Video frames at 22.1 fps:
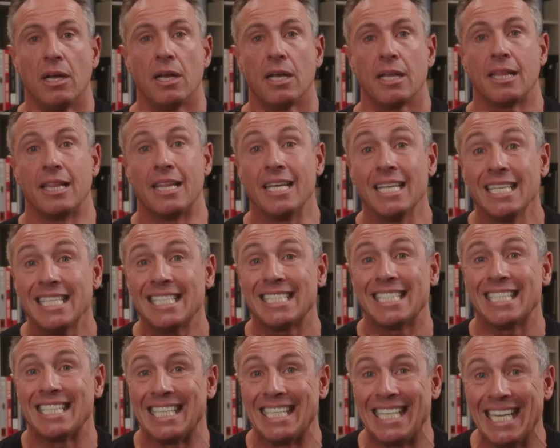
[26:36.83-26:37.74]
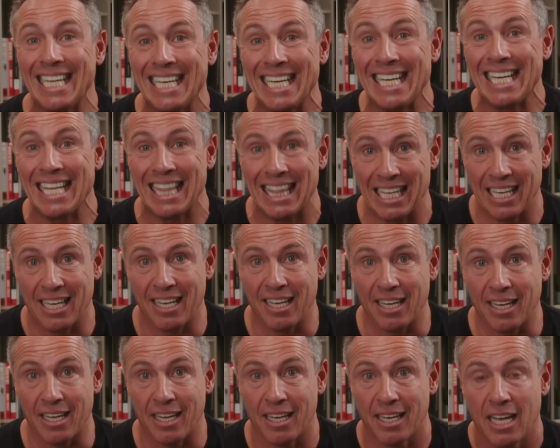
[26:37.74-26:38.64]
This Diddy
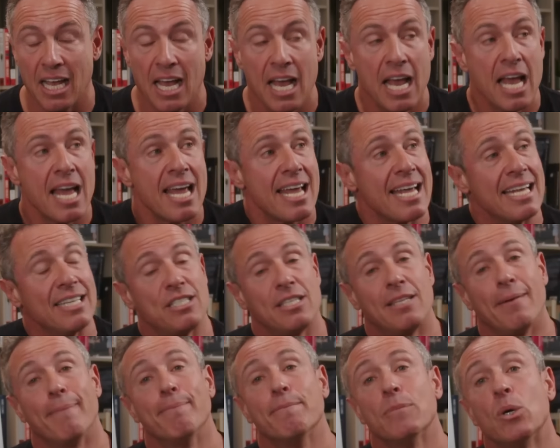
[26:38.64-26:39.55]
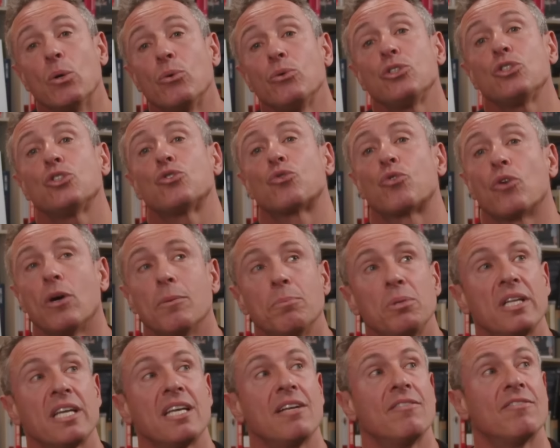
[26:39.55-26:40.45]
thing is the most
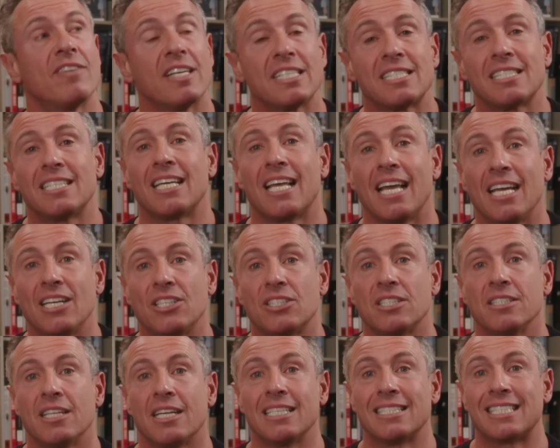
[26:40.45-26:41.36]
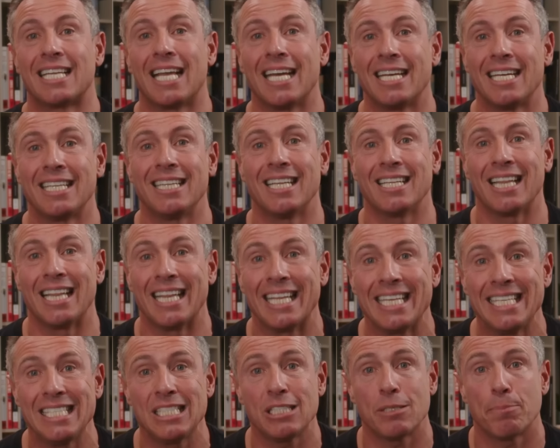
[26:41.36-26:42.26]
troubling investigation that is getting the
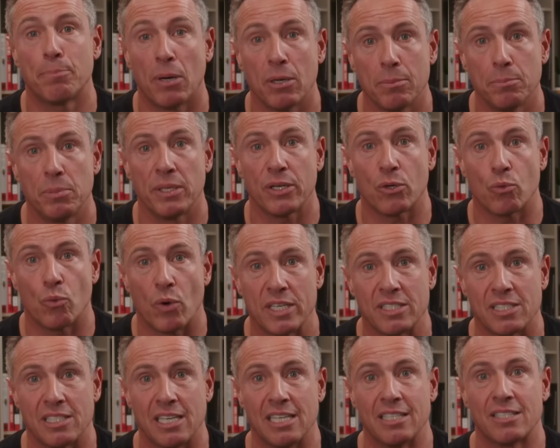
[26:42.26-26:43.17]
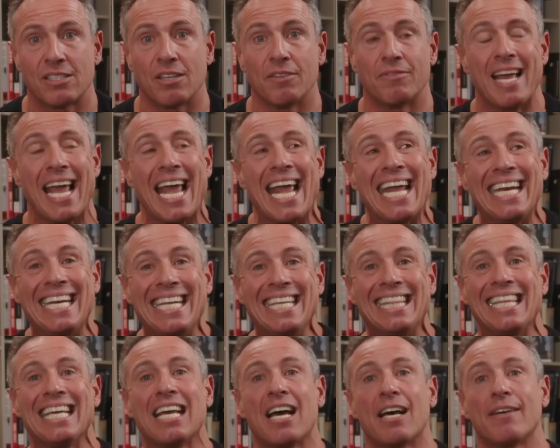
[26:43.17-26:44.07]
least public resonance of
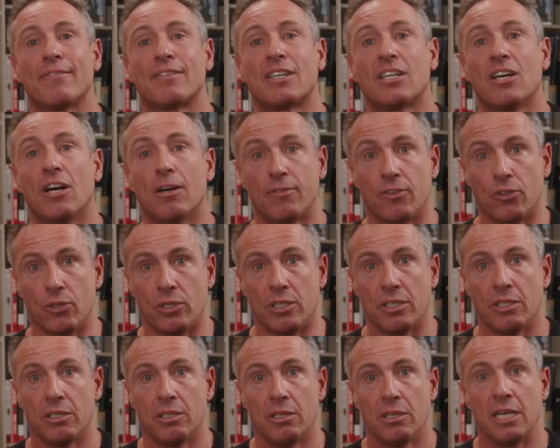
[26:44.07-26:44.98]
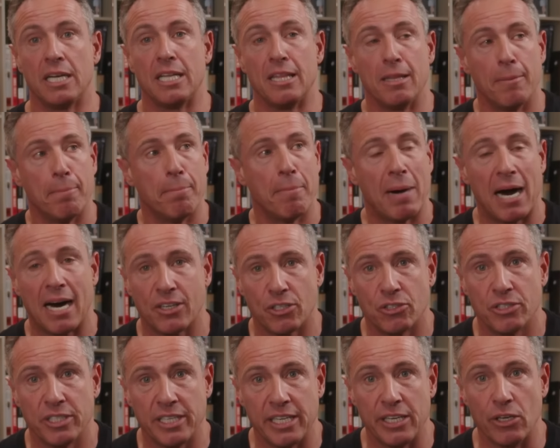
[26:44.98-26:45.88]
anything I've covered in the
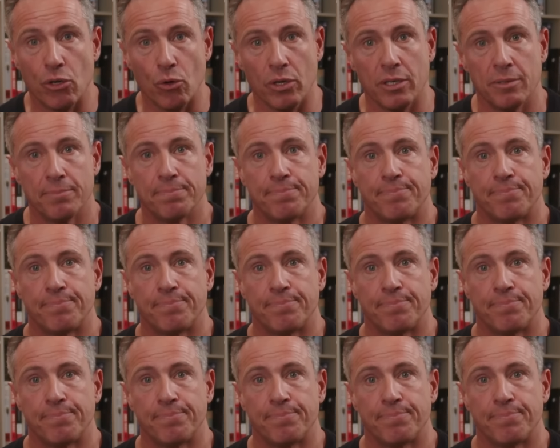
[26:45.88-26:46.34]
modern era.